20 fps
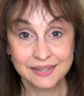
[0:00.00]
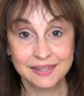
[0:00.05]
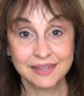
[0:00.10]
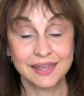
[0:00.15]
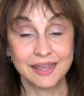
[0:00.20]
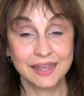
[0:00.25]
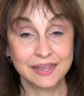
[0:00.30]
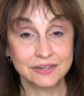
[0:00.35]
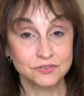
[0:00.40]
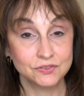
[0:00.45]

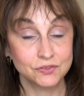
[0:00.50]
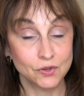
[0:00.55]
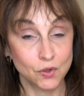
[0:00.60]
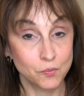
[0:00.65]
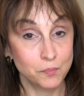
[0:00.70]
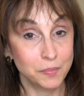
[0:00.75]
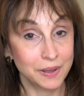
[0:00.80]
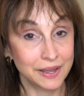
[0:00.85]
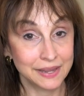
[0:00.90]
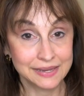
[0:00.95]
and don't
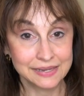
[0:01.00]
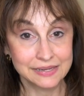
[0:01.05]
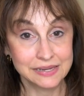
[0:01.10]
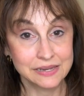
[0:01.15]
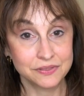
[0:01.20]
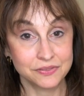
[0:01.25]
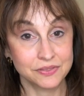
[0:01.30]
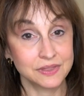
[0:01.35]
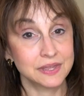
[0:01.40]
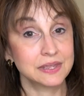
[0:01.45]
buy
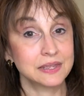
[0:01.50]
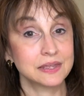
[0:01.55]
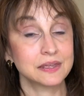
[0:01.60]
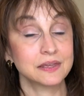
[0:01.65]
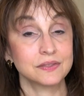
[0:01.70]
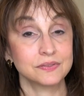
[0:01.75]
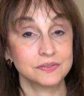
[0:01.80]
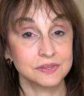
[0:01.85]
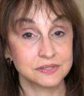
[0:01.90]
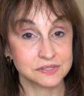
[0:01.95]
anything
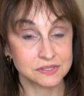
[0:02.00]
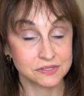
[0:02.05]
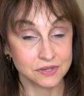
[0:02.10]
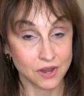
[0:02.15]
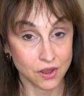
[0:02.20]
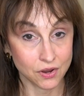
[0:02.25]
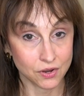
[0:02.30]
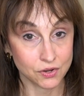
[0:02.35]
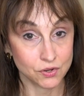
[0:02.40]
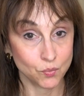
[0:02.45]
that's not
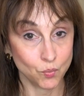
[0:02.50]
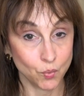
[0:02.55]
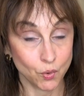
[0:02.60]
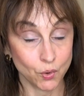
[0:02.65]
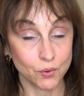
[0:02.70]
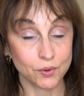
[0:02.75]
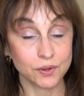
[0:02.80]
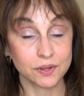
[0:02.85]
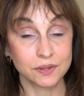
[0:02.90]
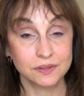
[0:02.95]
going to
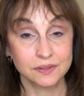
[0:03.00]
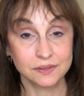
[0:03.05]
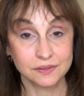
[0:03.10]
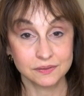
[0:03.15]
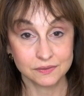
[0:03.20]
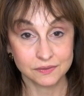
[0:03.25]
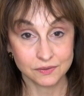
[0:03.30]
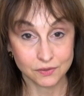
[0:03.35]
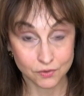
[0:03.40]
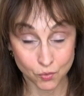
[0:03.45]
work
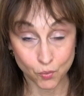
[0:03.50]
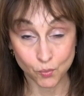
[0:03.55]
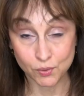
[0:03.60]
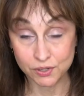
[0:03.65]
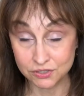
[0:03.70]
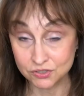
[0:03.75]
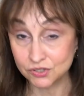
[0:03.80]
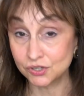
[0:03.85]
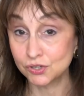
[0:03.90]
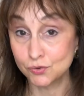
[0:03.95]
according
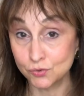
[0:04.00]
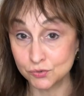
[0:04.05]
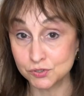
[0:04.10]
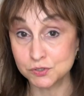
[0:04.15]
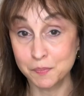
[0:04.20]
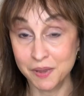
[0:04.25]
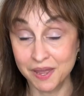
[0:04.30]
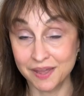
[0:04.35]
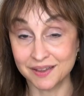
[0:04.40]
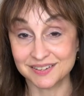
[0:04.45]
to your
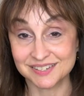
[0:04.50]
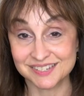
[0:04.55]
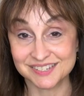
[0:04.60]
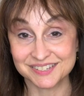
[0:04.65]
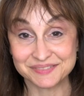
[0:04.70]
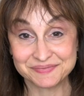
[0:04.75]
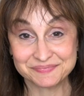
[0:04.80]
specs.